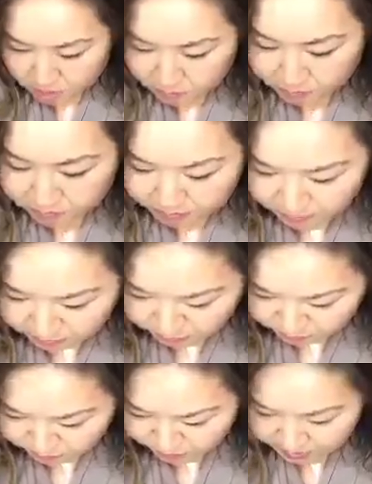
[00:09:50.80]
But thank
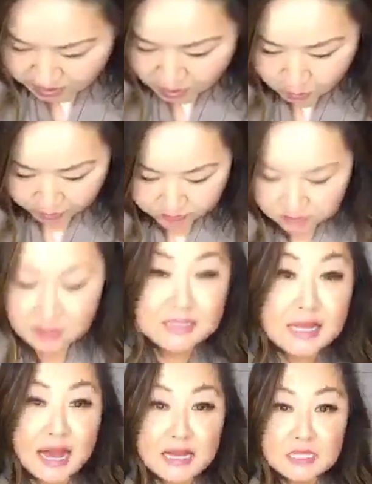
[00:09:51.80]
you. Okay, the
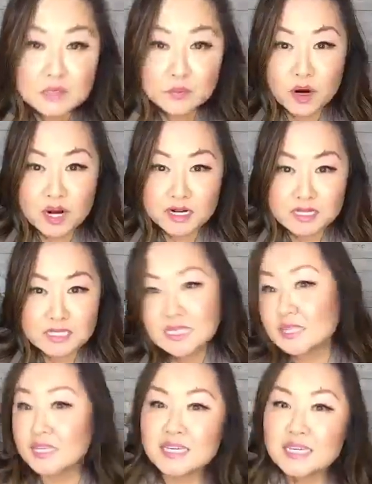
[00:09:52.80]
last product
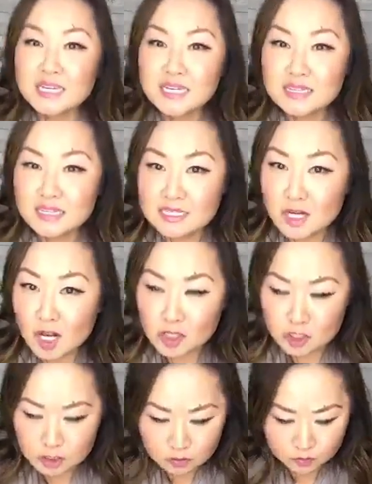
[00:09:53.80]
in the kit that's
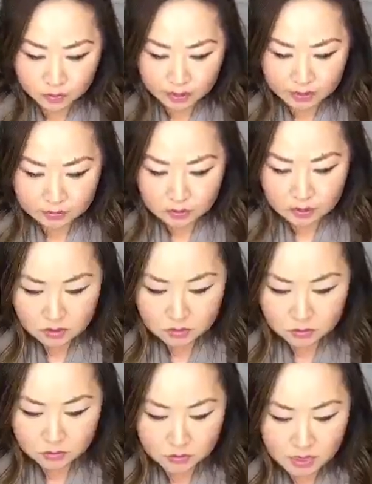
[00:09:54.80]
also brand
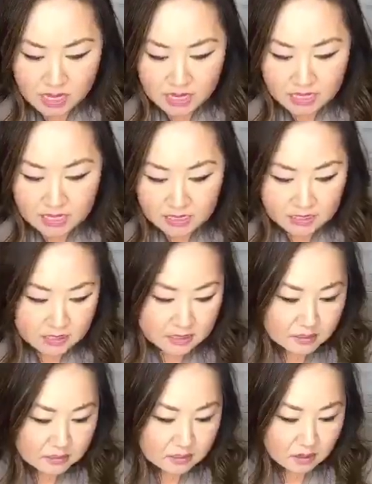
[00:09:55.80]
new
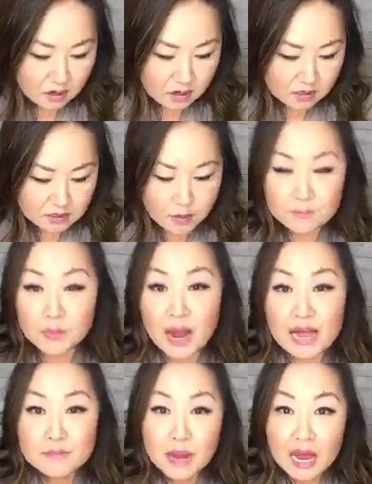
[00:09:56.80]
is called
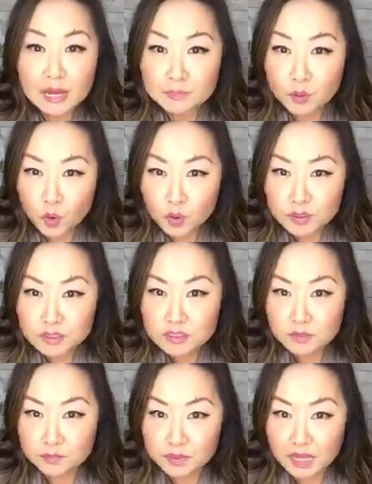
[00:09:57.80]
Bye Bye Pores
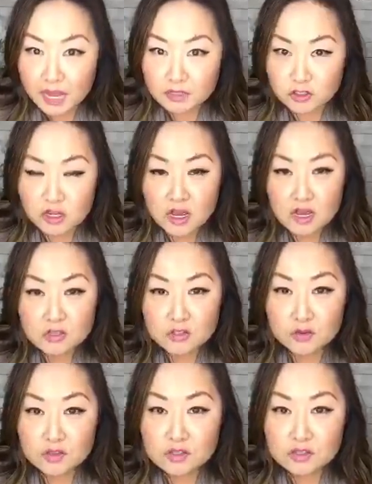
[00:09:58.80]
Blush.
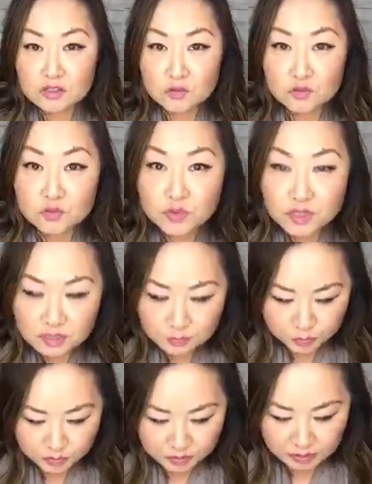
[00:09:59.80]
So this is a really
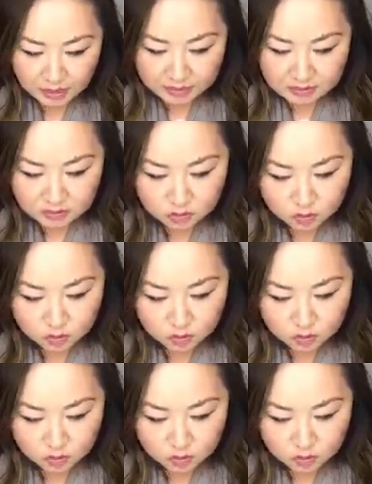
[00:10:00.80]
pretty, I did